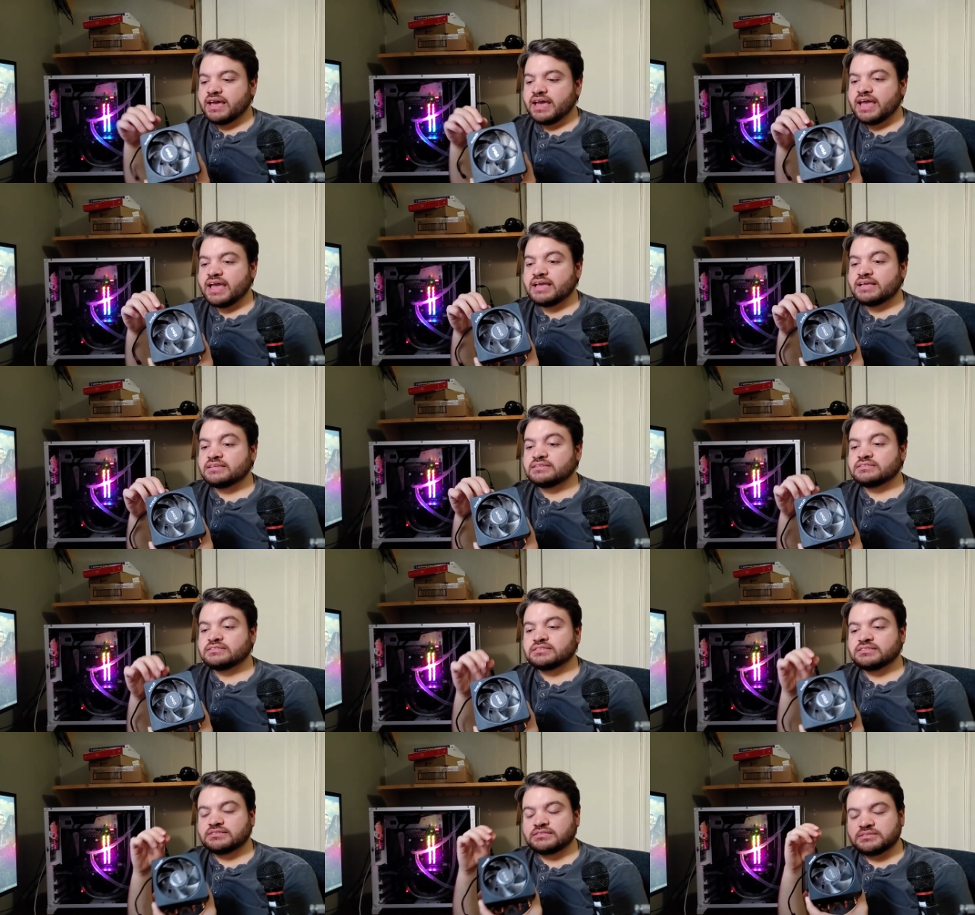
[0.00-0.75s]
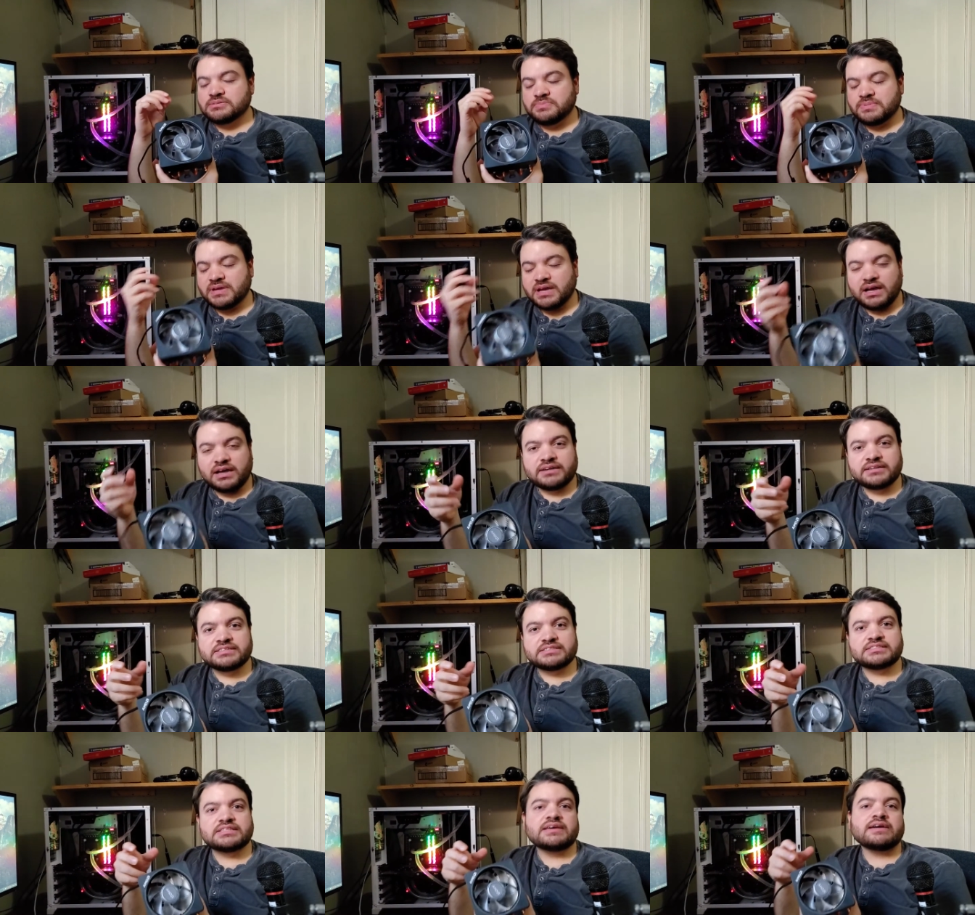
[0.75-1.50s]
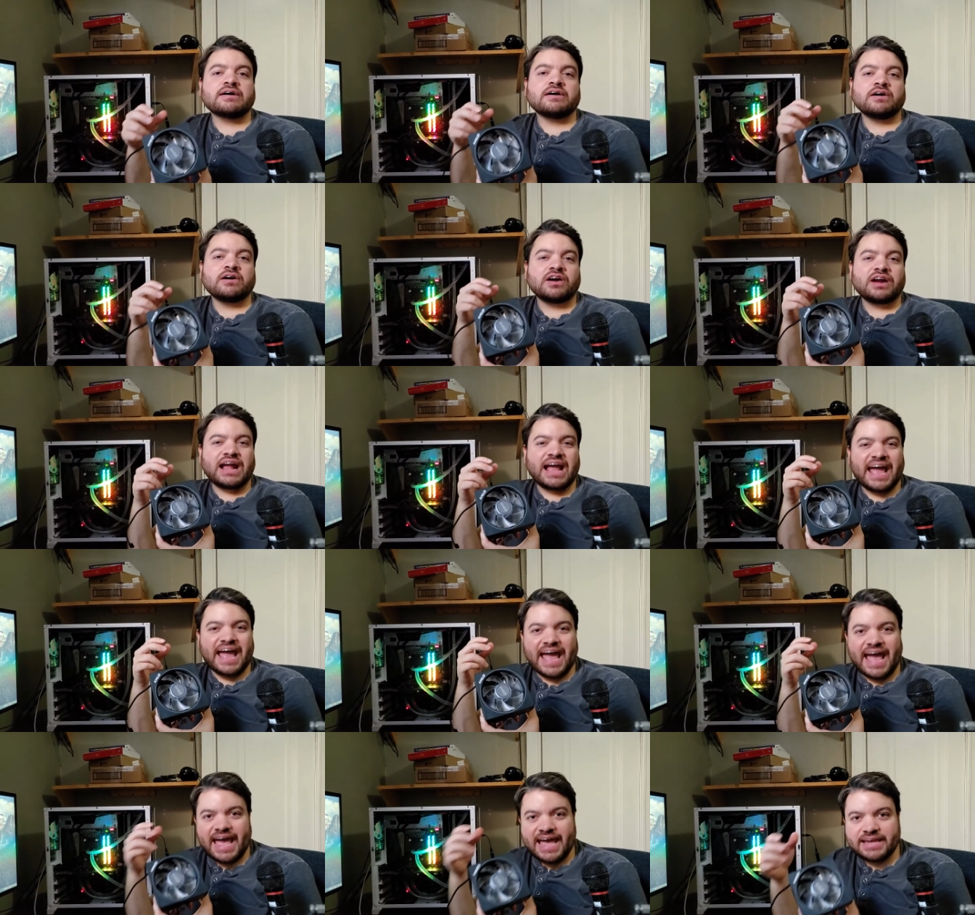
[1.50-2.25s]
And to be honest, they are
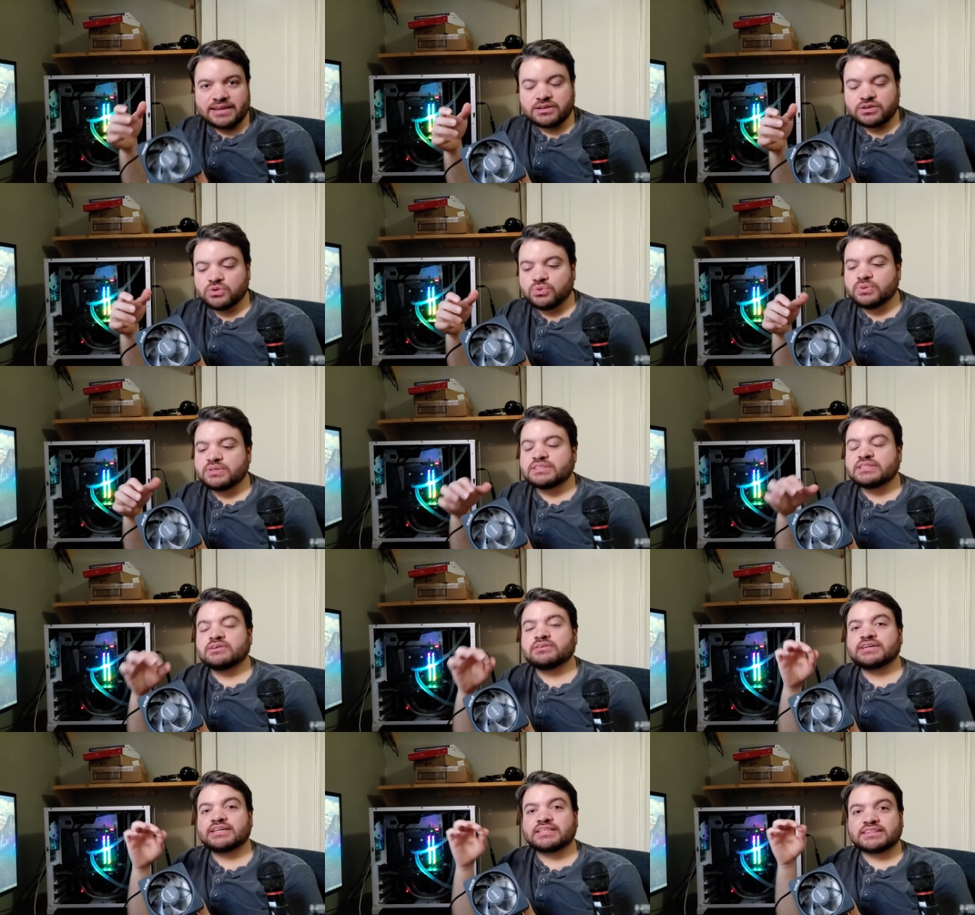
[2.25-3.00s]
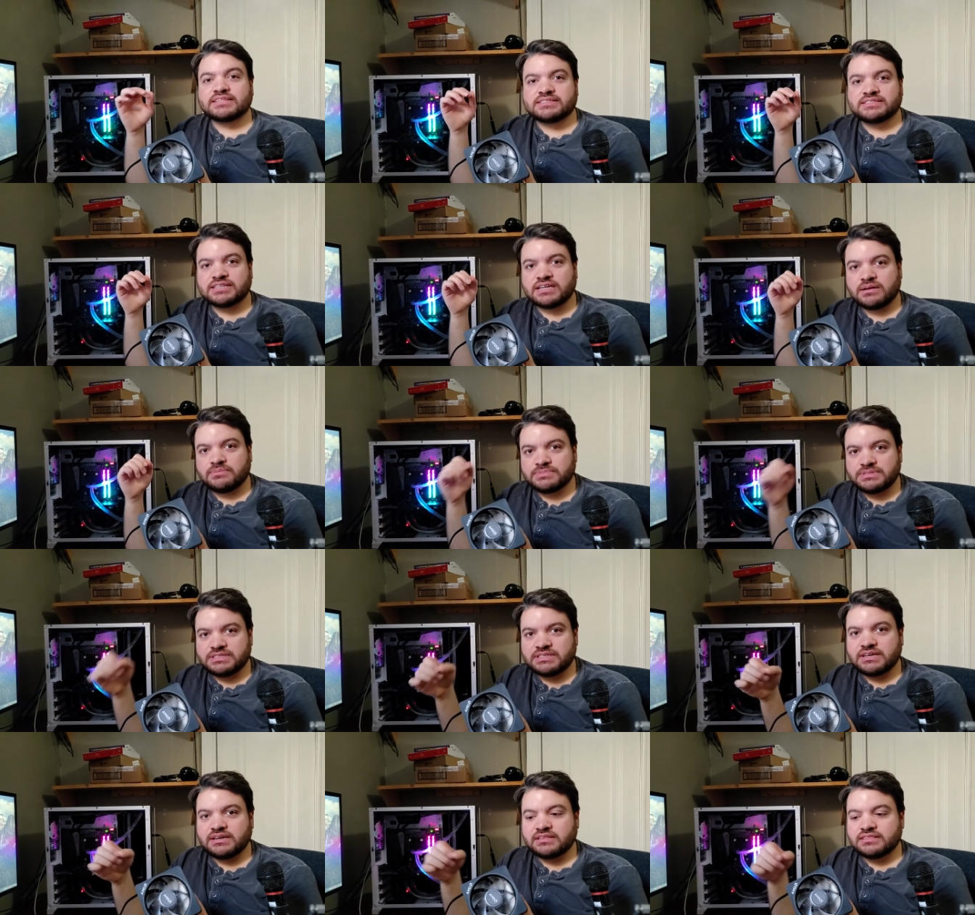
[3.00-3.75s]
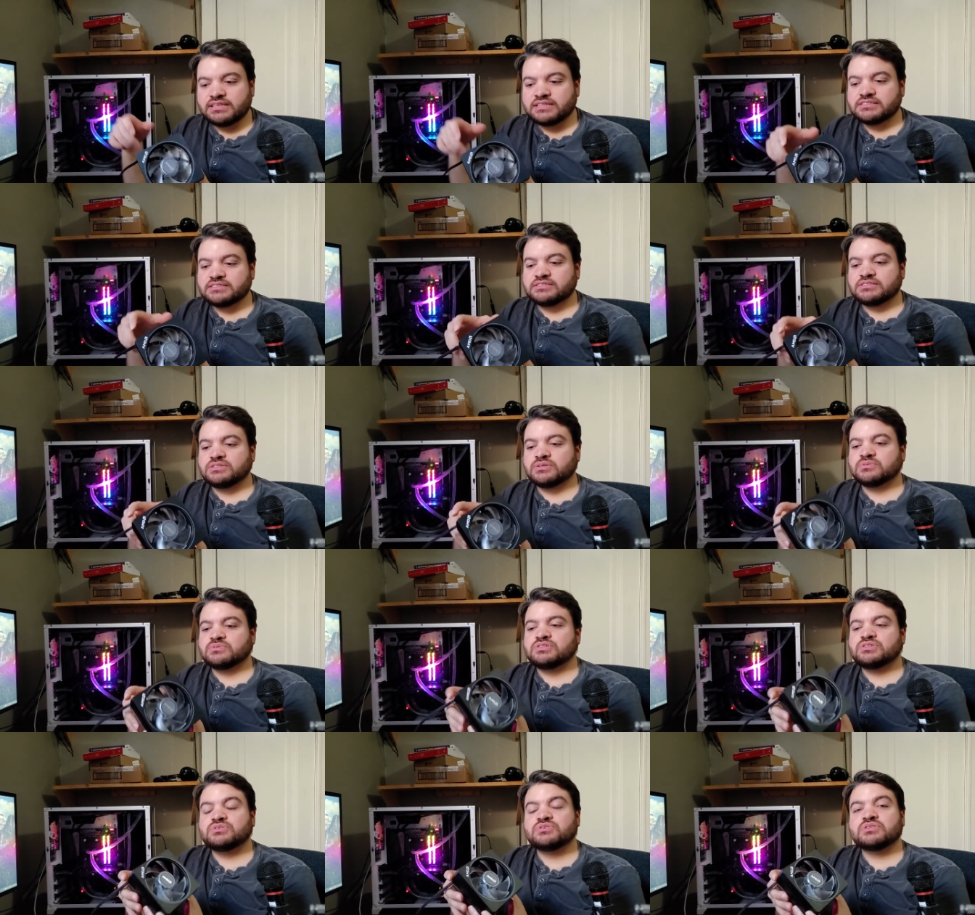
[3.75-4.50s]
adequate. They'll get the job done, they just
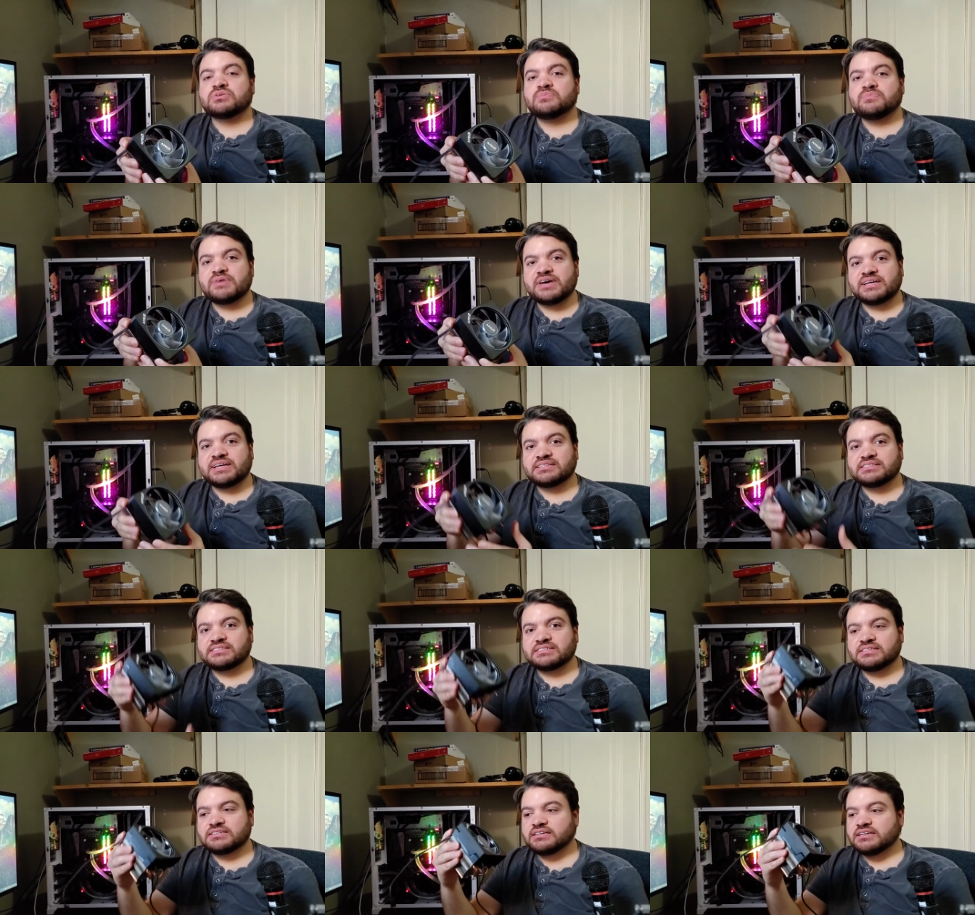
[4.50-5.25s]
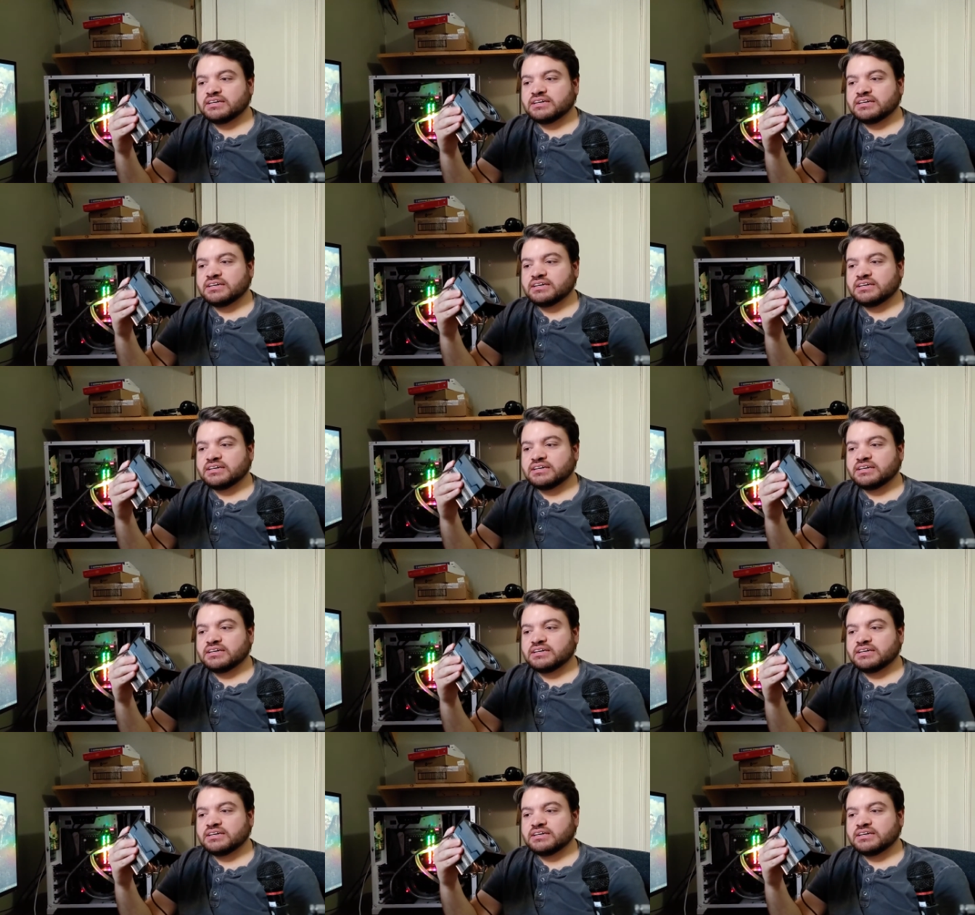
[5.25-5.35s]
don't do the best